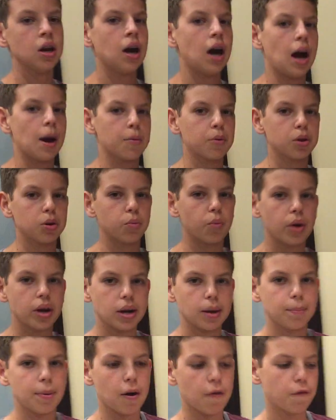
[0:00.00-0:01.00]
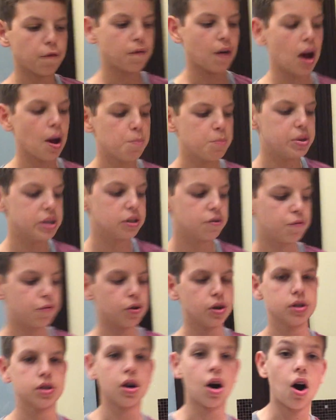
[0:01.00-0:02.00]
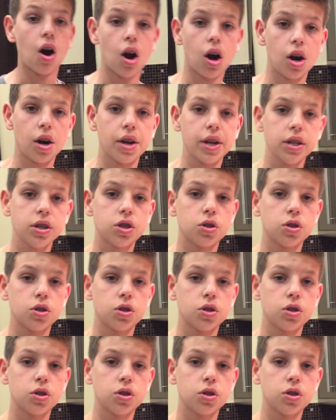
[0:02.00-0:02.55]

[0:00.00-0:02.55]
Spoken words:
I'm gonna wait about 5 minutes for it to harden